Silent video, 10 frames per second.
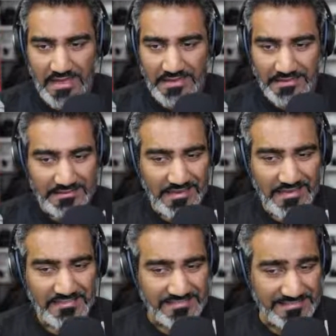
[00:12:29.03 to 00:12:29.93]

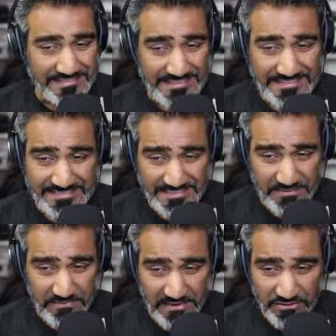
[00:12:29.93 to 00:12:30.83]
Let's dig
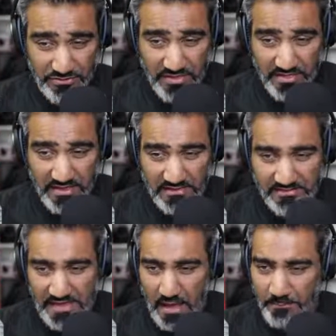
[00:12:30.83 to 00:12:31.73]
deep into
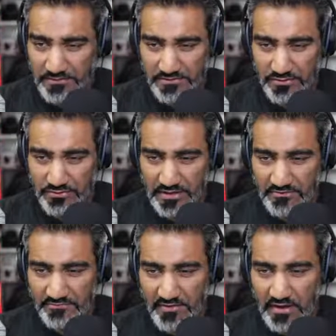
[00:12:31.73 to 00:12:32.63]
this episode
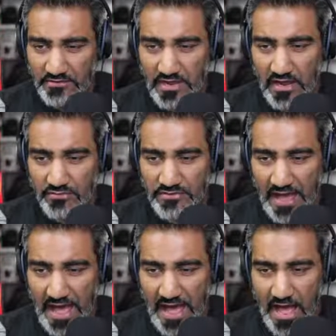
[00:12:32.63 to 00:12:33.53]
and find out
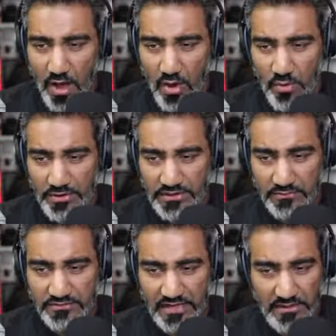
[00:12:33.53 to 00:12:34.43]
how he
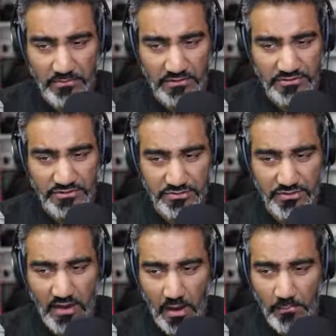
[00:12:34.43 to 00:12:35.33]
was able to
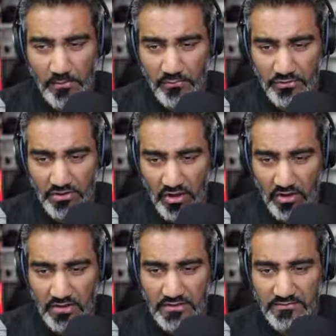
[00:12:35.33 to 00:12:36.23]
come up with
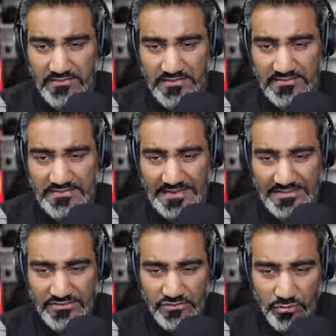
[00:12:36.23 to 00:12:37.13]
all of these
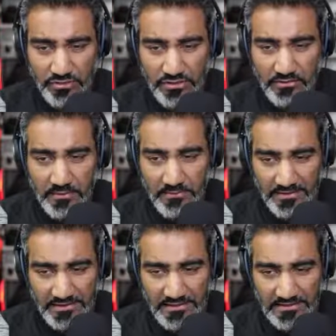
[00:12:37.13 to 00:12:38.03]
extraordinary
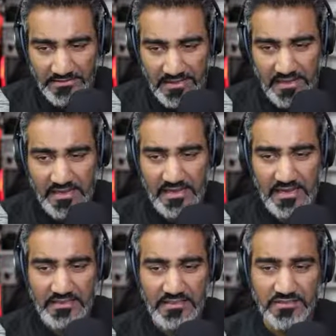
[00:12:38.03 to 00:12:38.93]
abilities
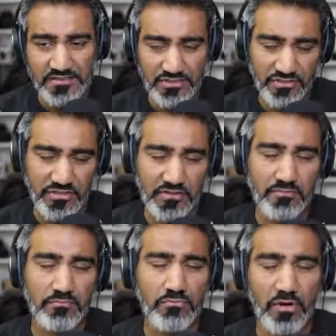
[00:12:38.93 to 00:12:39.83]
in the digital
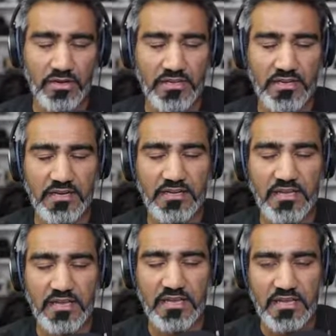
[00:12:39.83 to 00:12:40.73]
marketing
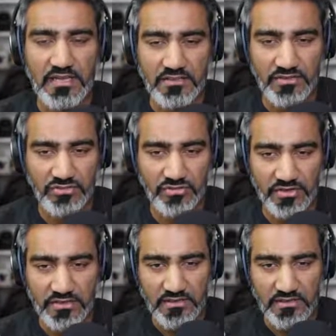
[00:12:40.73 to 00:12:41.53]
industry.